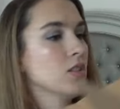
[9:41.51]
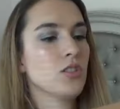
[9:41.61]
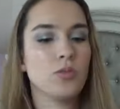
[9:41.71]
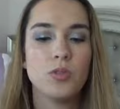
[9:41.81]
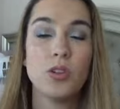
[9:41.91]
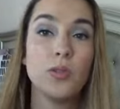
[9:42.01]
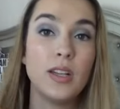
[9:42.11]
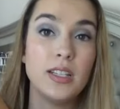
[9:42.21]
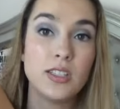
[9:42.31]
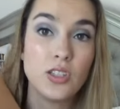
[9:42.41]
So we're
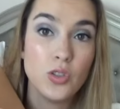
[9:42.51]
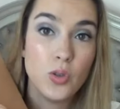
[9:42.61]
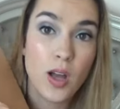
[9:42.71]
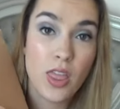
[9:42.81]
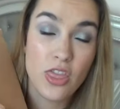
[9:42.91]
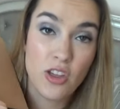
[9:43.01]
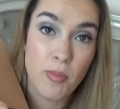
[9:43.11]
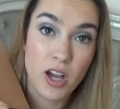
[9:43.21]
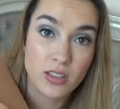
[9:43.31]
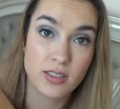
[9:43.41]
going into the
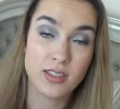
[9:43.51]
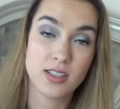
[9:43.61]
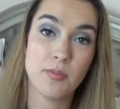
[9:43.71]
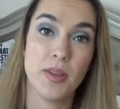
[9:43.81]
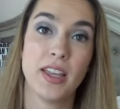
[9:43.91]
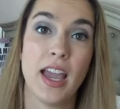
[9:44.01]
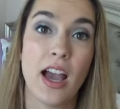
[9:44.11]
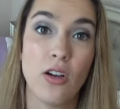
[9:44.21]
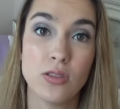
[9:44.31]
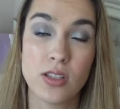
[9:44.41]
box to pick
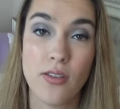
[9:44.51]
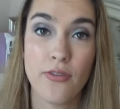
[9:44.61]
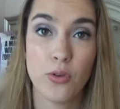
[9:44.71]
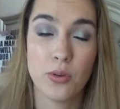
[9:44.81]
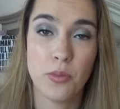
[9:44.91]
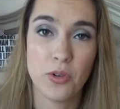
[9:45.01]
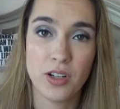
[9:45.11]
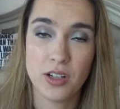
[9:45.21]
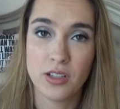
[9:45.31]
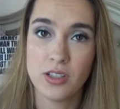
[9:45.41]
out four more.
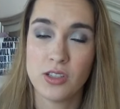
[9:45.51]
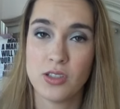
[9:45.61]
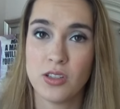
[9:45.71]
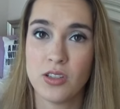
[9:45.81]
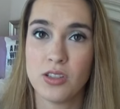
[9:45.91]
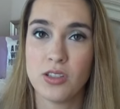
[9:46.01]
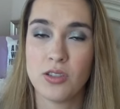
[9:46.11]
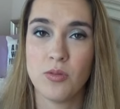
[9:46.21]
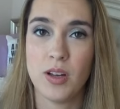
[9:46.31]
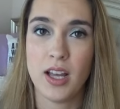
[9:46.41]

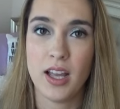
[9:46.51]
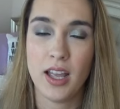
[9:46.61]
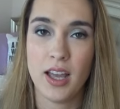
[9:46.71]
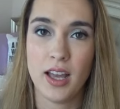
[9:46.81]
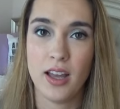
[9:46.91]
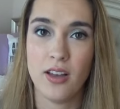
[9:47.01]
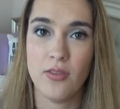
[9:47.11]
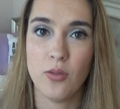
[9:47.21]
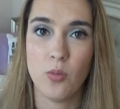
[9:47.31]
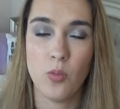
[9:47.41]
So I
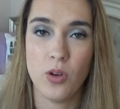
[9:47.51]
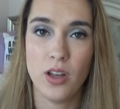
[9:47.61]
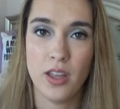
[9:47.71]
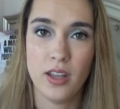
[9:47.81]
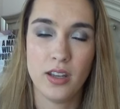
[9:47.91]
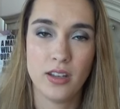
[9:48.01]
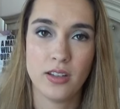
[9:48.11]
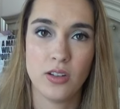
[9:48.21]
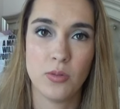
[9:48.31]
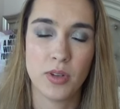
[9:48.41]
have one.
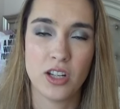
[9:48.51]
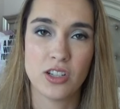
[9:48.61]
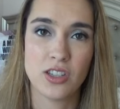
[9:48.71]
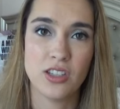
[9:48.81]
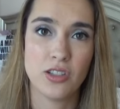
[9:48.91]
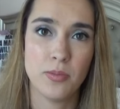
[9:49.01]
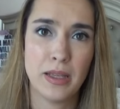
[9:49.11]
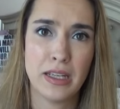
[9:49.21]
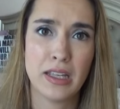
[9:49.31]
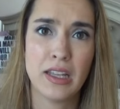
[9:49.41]
Oh my gosh, these are
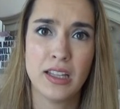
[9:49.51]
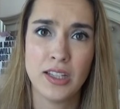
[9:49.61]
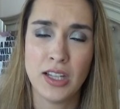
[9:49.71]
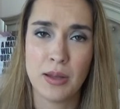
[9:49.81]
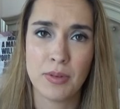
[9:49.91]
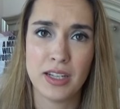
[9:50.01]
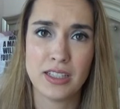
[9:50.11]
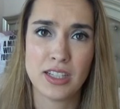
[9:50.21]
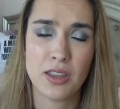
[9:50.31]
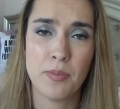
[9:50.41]
big. I'm
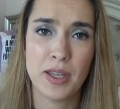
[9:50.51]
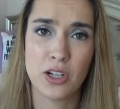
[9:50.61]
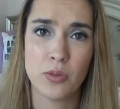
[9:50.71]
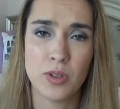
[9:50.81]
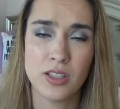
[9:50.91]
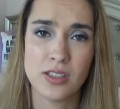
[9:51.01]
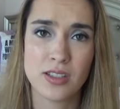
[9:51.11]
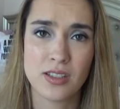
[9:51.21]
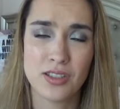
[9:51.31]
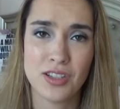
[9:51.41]
getting to the bigger
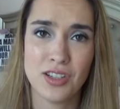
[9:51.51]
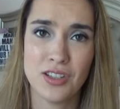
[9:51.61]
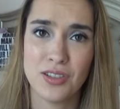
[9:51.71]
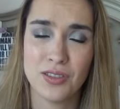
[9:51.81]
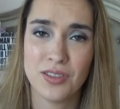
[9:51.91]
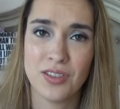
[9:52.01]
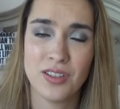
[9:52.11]
ones too